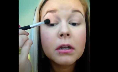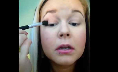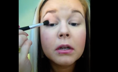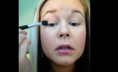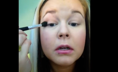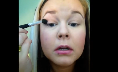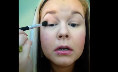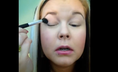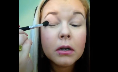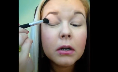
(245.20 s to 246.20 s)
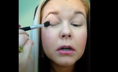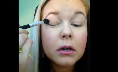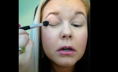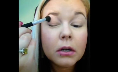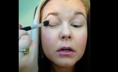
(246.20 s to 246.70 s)

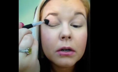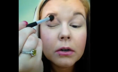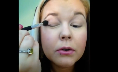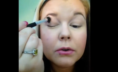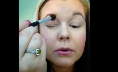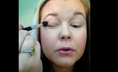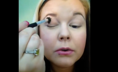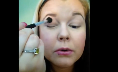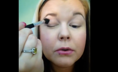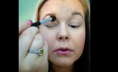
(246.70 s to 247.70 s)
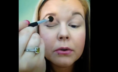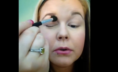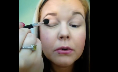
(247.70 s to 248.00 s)
(no one is talking)